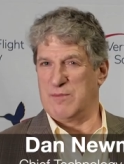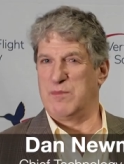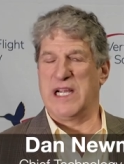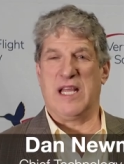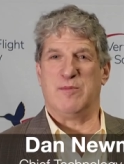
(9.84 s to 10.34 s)

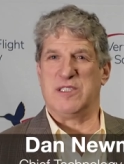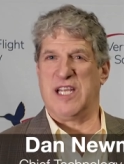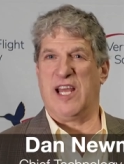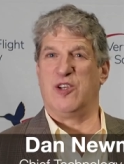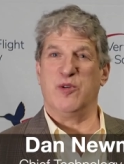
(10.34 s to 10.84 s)
My name is
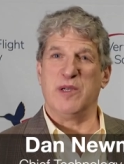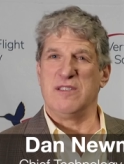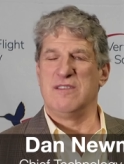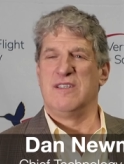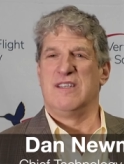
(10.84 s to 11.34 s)
Dan Newman.
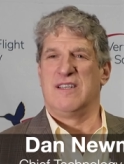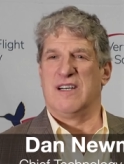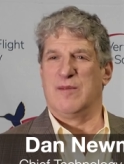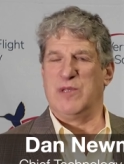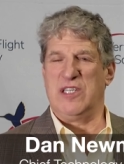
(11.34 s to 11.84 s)

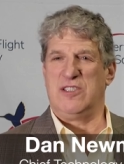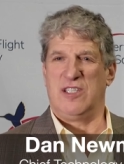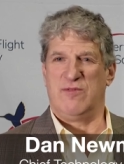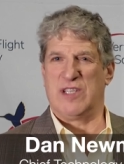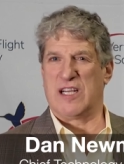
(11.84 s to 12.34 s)
I'm the
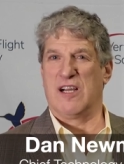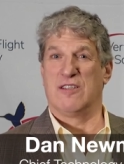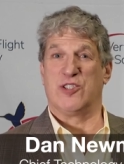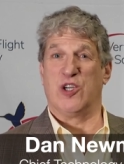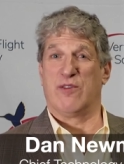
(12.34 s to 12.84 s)
Chief
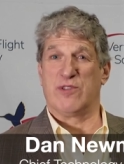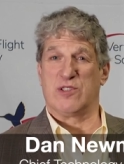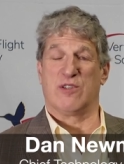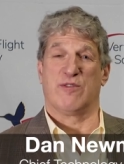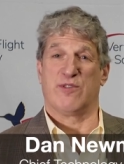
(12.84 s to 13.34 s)
Technology
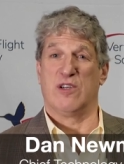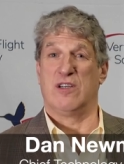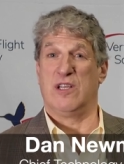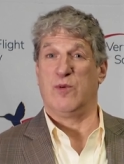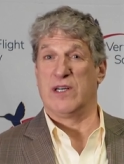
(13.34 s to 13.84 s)
Officer for
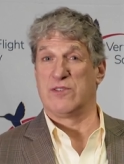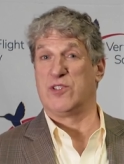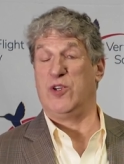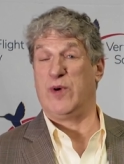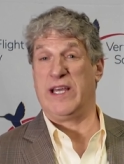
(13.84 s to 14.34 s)
Honeywell's
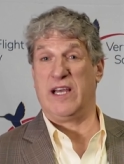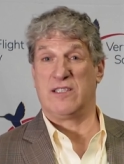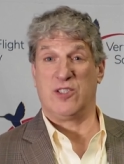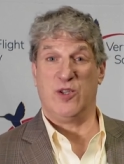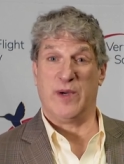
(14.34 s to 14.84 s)

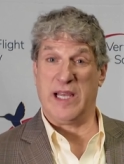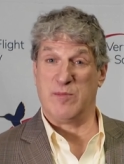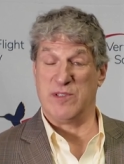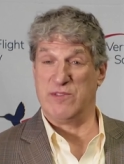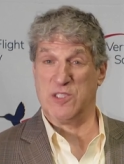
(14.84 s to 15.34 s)
UAS
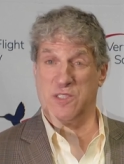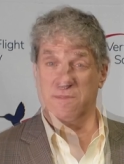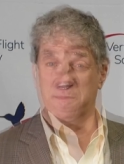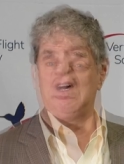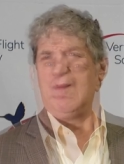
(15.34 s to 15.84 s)
UAM division.
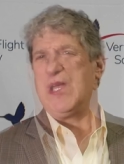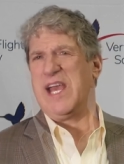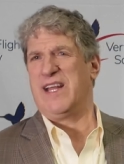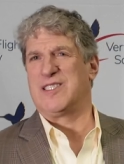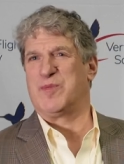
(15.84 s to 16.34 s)
I
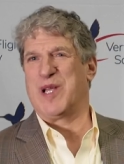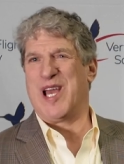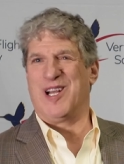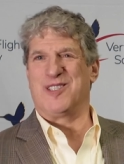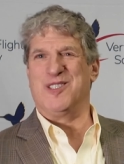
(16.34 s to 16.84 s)
began as a
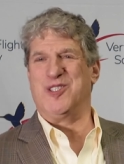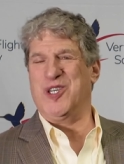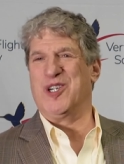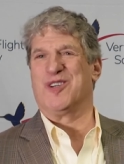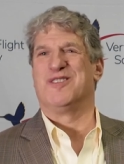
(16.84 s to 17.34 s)
mechanical
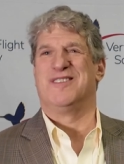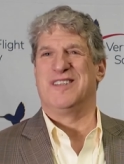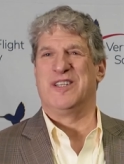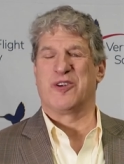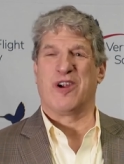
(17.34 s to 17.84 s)
engineer,
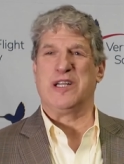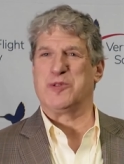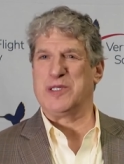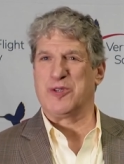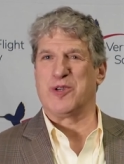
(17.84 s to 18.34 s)

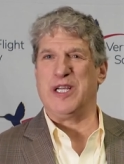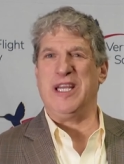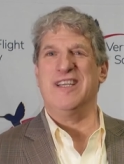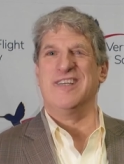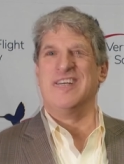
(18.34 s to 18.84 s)
undergraduate
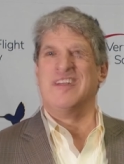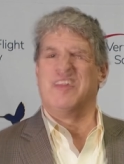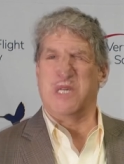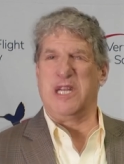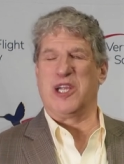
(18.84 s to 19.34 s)
degree,
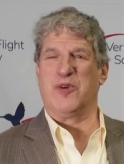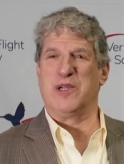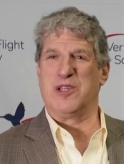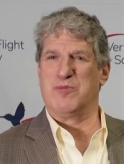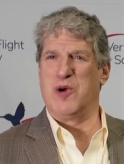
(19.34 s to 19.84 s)
planned to go
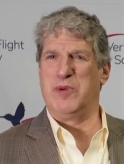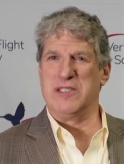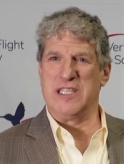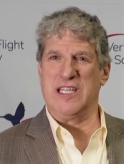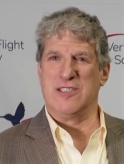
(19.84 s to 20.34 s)
into the
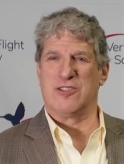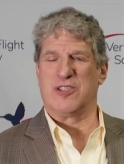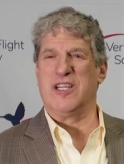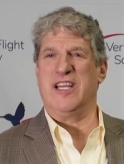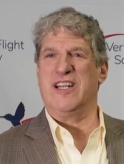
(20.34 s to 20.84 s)
mobility
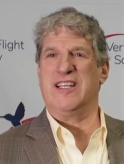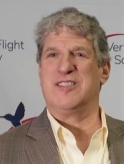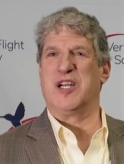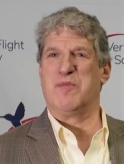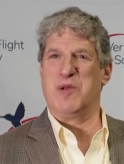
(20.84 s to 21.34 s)
industry and
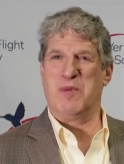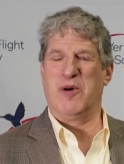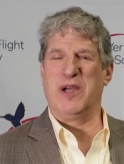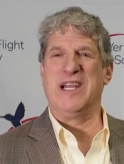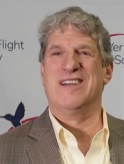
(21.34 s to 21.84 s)
ended up at
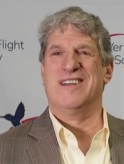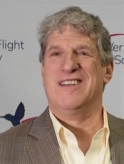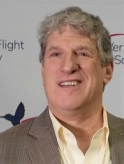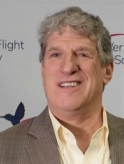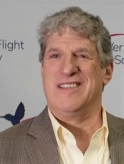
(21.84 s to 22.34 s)
Boeing.
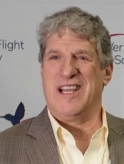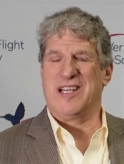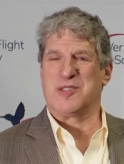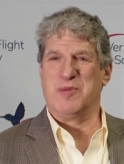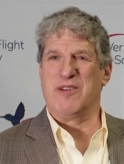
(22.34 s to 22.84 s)
And they
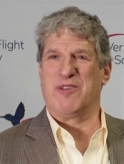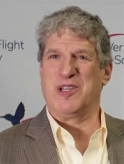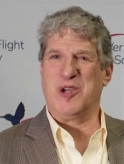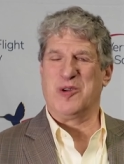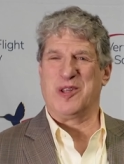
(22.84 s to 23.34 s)
asked me if
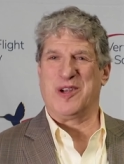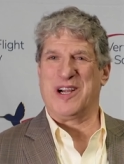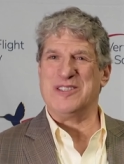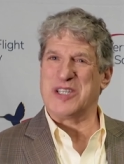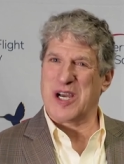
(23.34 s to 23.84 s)
I'd go to their
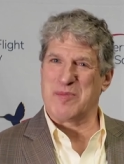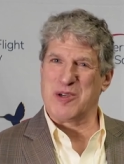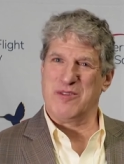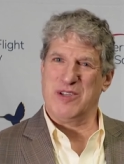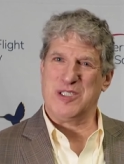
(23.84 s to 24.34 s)

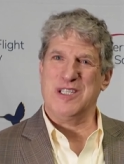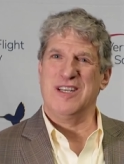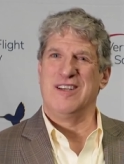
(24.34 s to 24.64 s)
helicopter division.